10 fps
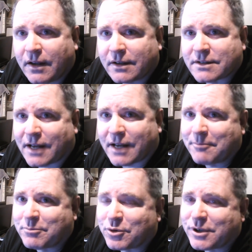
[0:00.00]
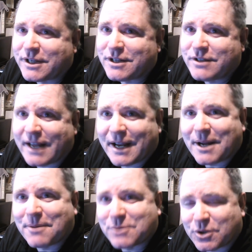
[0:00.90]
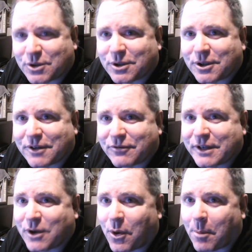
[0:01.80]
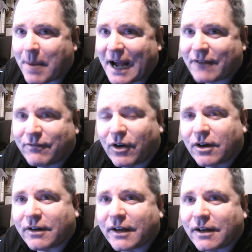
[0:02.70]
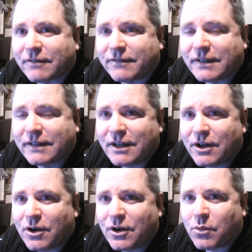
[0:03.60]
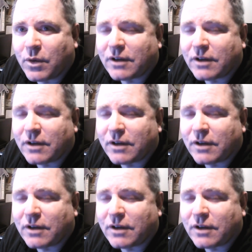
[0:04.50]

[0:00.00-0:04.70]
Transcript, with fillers: Because I'm pretty damn sure if we go back far enough,